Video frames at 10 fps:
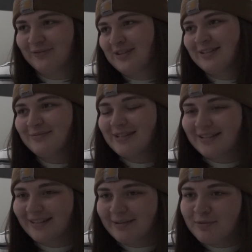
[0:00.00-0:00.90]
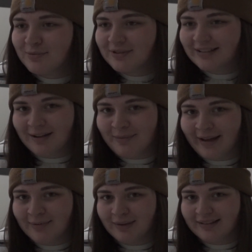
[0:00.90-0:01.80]
for some reason a lot of people just got
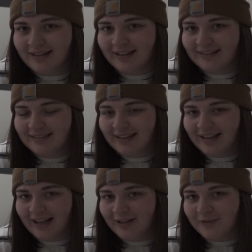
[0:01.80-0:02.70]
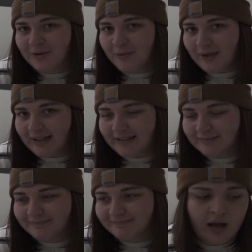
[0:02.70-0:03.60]
mad about that. I don't know why.
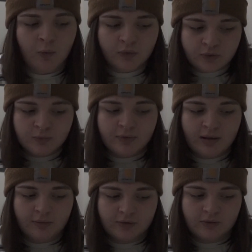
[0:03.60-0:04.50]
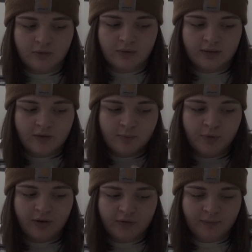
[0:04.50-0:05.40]
I want to be able to
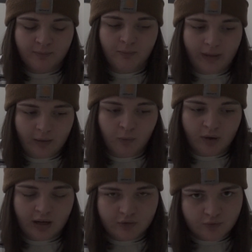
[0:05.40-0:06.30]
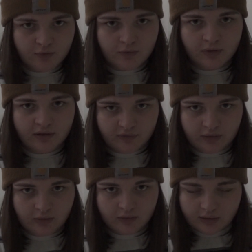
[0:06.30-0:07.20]
express like what I truly
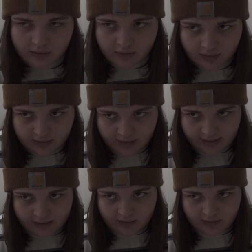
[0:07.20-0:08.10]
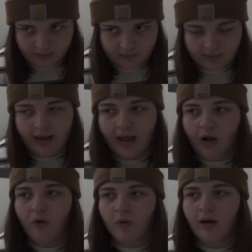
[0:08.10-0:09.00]
feel on here and like
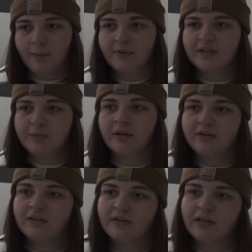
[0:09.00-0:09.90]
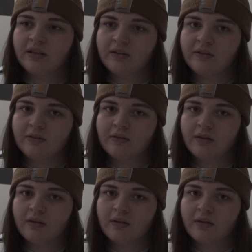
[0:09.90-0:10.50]
how I'm experiencing things,